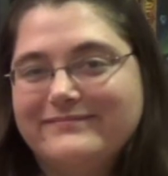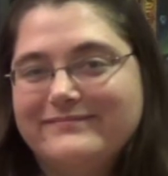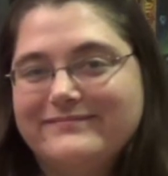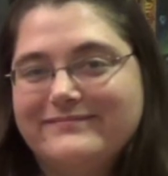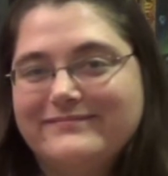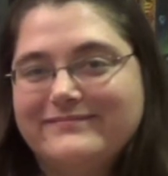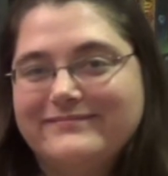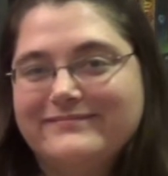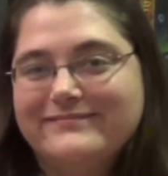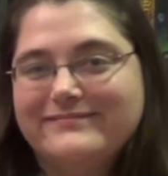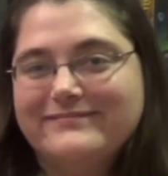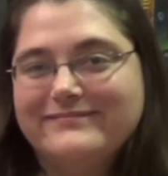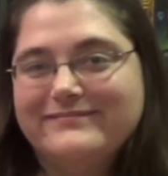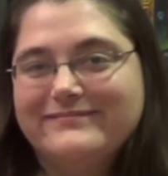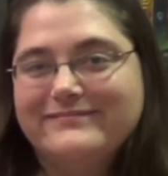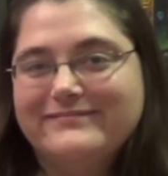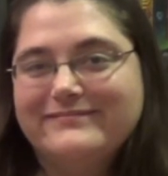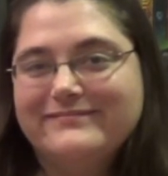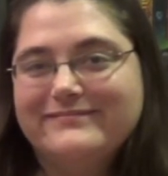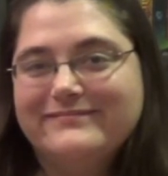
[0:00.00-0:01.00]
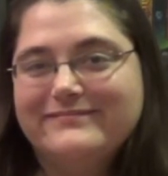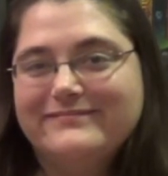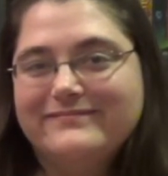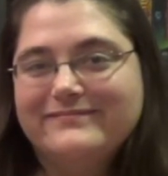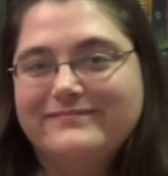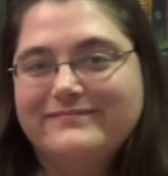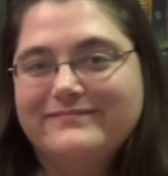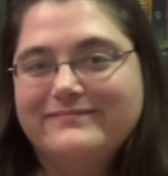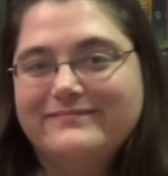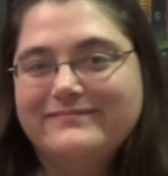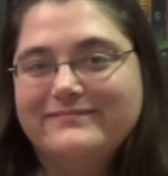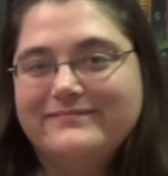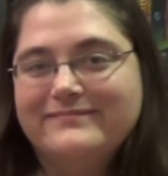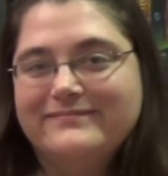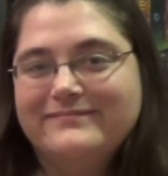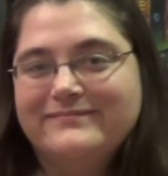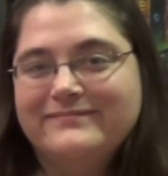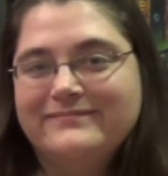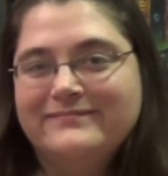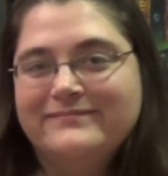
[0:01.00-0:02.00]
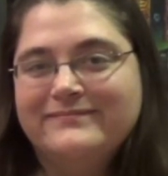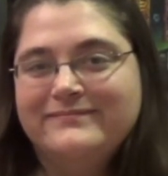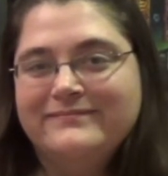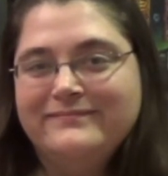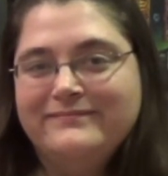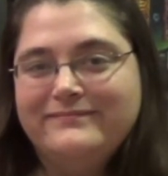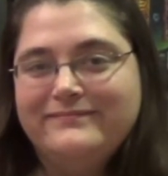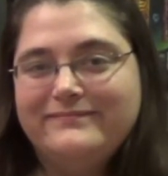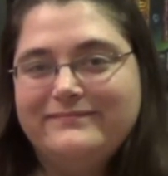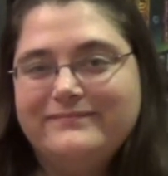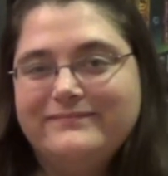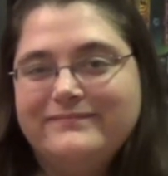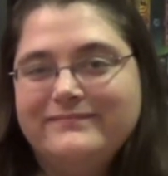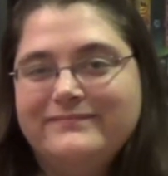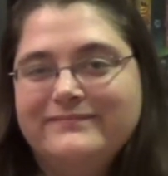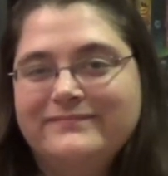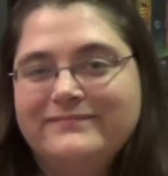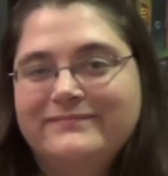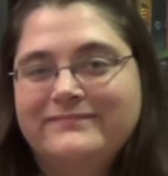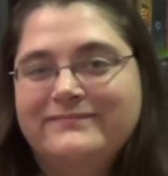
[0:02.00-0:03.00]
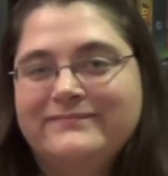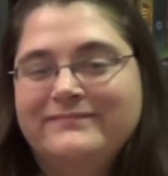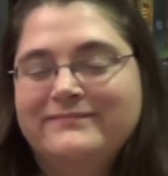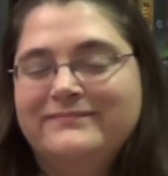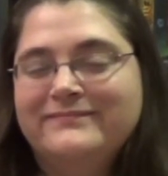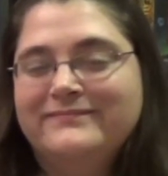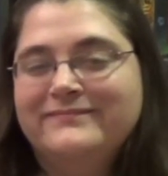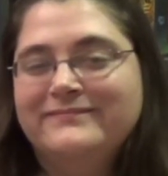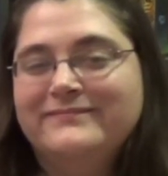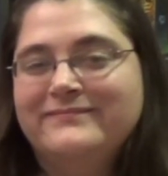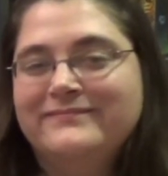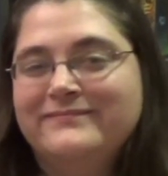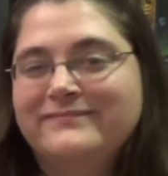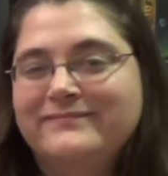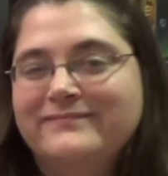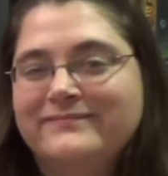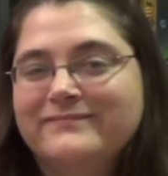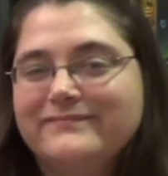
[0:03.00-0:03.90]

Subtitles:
(not speaking)